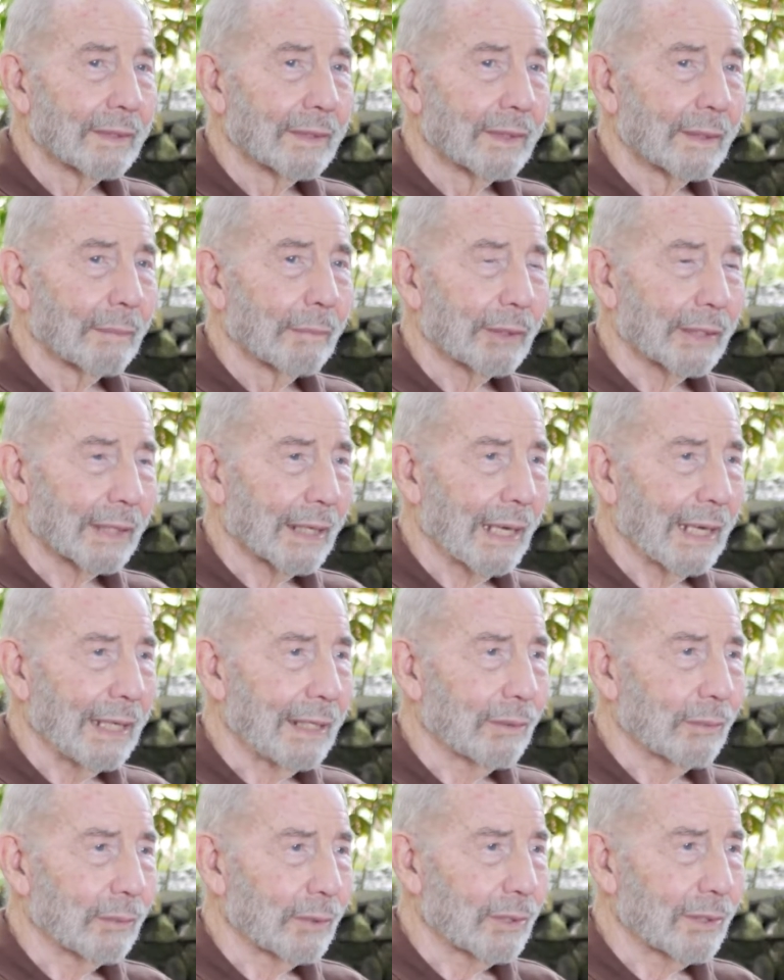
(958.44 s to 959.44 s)
But again, it
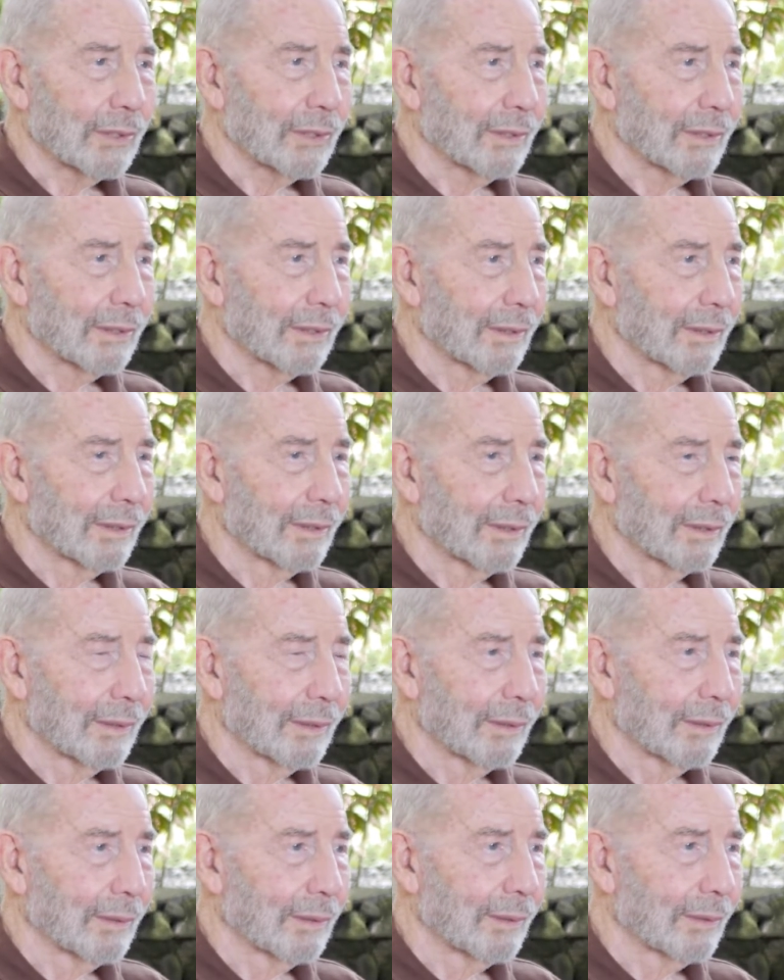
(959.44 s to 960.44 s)
was
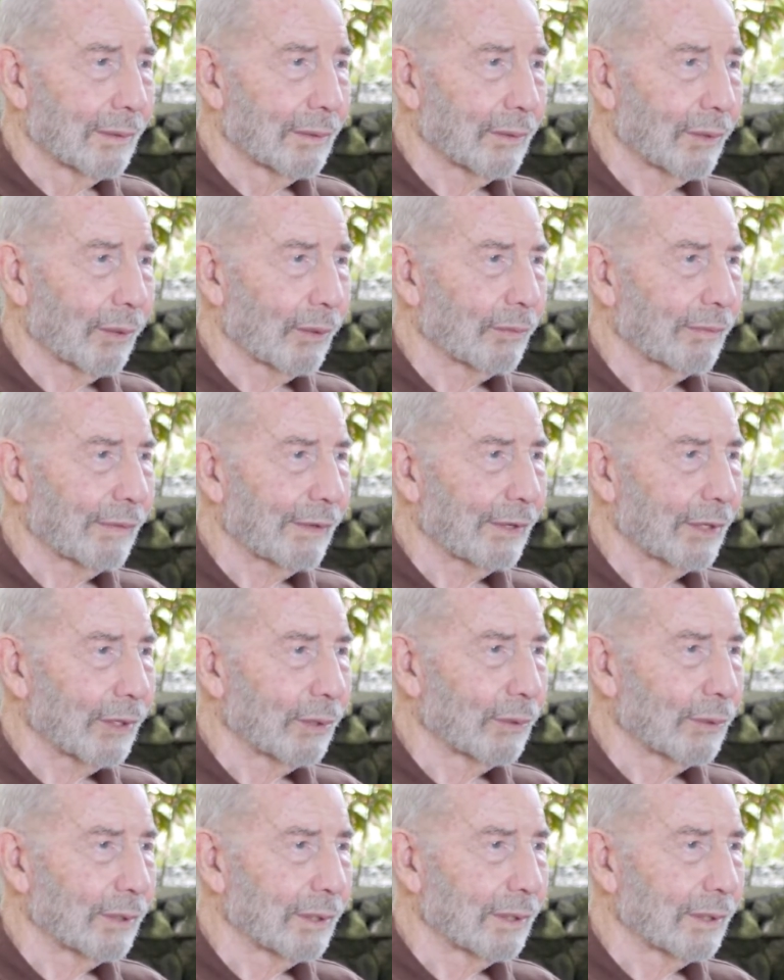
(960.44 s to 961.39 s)
all very good.